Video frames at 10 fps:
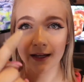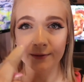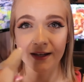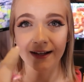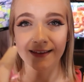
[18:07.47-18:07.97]
I
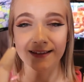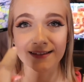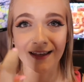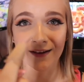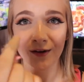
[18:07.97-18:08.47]
was hiding this,
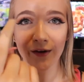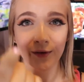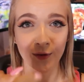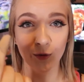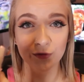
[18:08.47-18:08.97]
like,
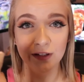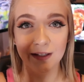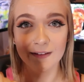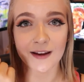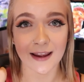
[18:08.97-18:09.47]

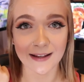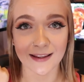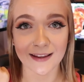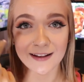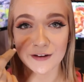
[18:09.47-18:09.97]
hopefully hiding
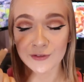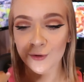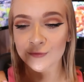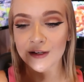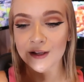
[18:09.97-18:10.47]
it enough the
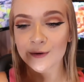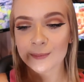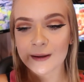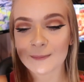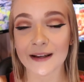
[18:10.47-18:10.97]
whole video,
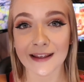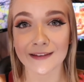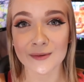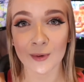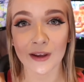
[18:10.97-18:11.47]
but my nail
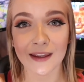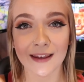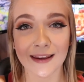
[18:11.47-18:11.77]
is breaking.